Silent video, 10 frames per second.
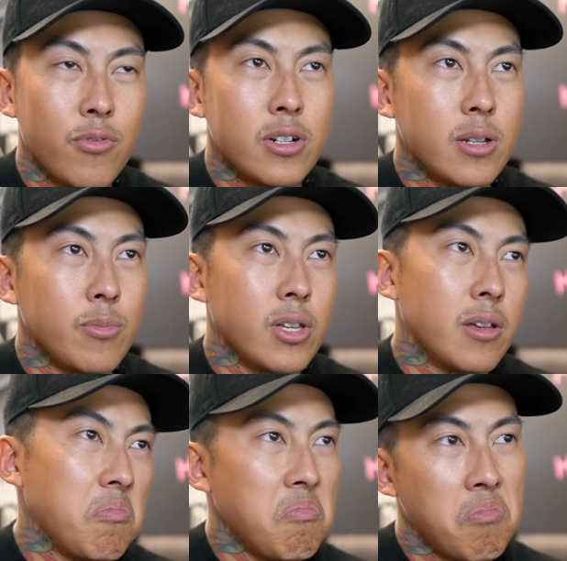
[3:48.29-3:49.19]
for
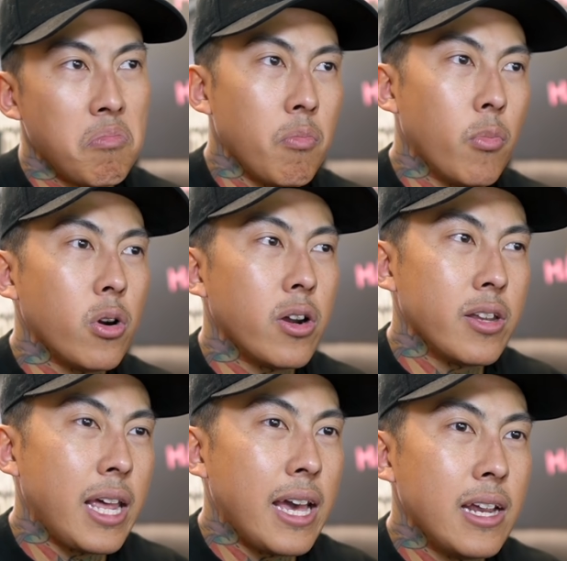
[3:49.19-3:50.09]
something more
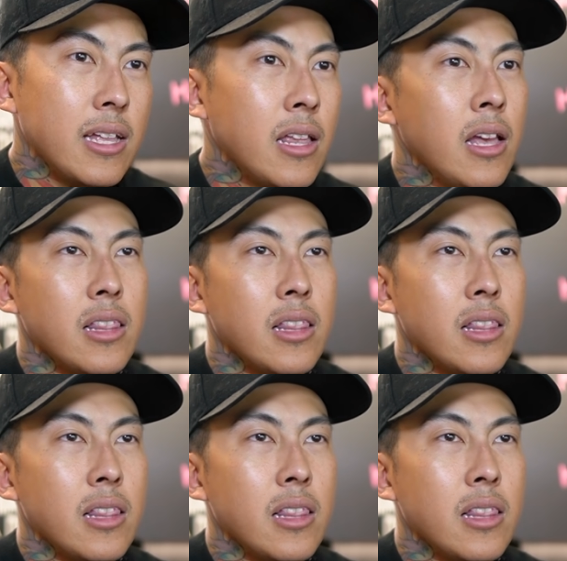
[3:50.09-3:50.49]
on that end.